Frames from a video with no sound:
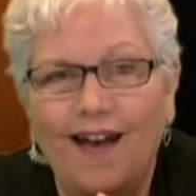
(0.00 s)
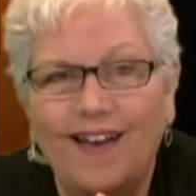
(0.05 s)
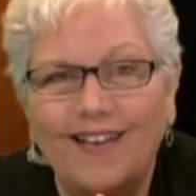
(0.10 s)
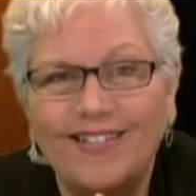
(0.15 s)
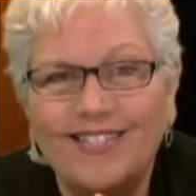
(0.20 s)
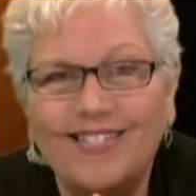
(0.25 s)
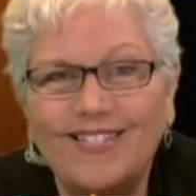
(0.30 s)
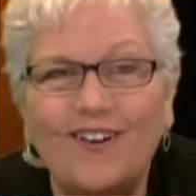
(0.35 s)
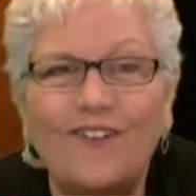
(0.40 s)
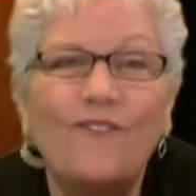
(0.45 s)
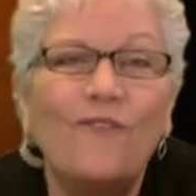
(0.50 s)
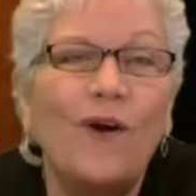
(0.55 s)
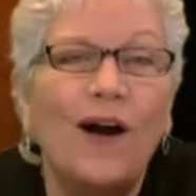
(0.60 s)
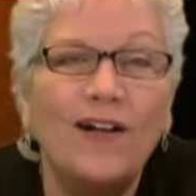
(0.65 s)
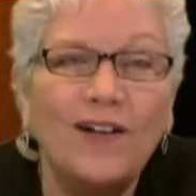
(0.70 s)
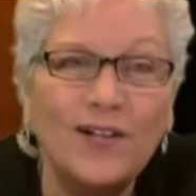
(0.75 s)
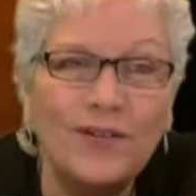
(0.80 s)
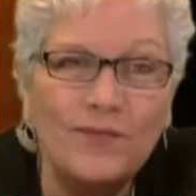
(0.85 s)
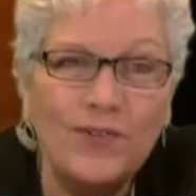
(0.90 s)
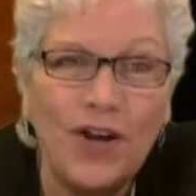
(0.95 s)
So
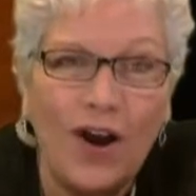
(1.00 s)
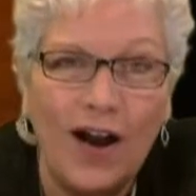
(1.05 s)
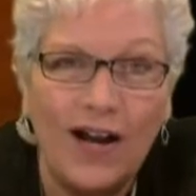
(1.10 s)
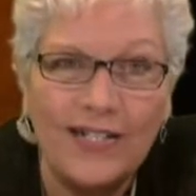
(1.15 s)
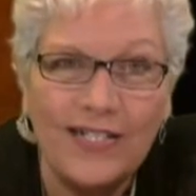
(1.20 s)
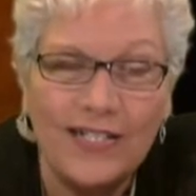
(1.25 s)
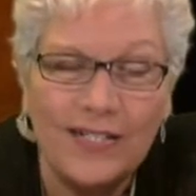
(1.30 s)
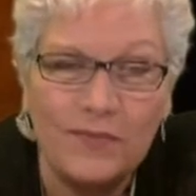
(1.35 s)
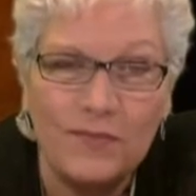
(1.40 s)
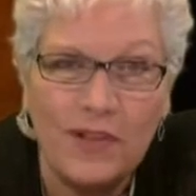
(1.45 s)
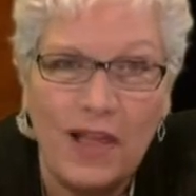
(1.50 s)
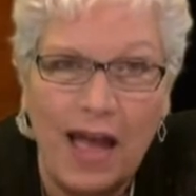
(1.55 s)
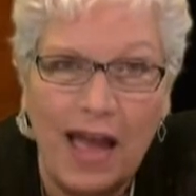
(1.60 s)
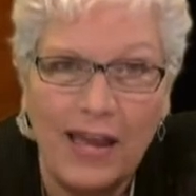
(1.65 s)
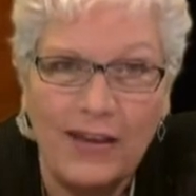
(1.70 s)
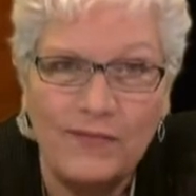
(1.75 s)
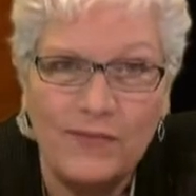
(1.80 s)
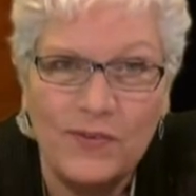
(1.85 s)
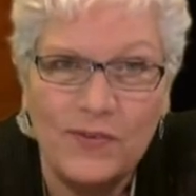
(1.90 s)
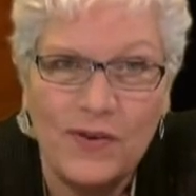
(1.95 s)
welcome to Autism
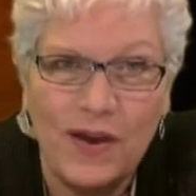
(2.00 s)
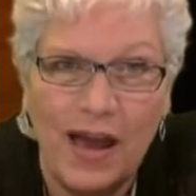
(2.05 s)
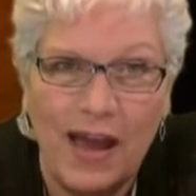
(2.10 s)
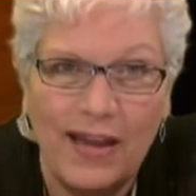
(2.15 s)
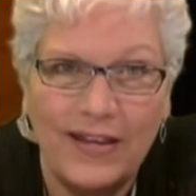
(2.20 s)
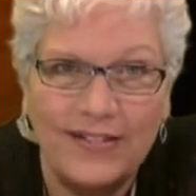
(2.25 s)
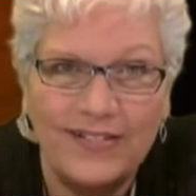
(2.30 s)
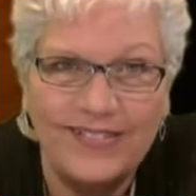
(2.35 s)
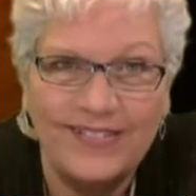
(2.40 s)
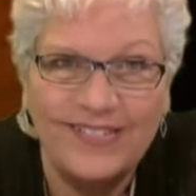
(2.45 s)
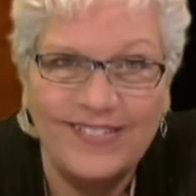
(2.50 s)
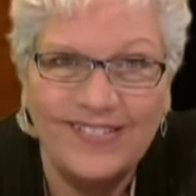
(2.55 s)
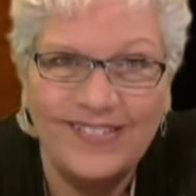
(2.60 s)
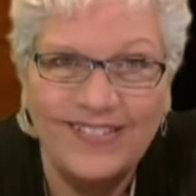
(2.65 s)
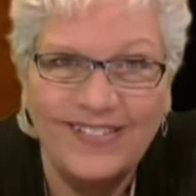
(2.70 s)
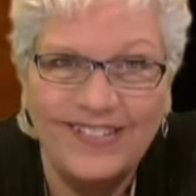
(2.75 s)
Live, you guys.